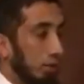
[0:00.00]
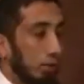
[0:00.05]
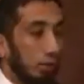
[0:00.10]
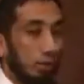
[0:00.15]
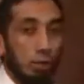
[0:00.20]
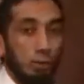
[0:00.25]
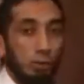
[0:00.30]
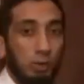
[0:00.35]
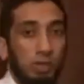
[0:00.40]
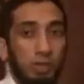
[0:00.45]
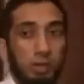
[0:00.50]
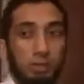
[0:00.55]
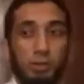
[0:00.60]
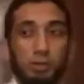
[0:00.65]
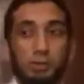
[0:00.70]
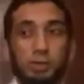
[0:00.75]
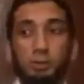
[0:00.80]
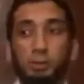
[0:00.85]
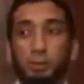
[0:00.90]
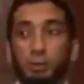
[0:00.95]
You know, one of the
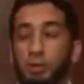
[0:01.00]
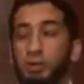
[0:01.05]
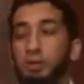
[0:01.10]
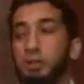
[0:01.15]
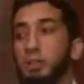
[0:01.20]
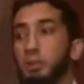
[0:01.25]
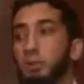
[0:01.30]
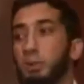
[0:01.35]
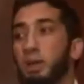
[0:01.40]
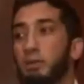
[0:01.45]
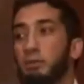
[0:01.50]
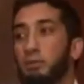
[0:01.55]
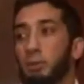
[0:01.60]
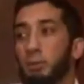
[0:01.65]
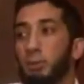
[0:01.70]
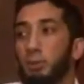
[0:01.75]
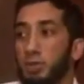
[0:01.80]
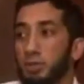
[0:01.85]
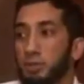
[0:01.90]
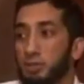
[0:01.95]
most important things we have to
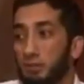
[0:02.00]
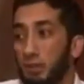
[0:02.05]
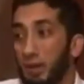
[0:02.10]
do as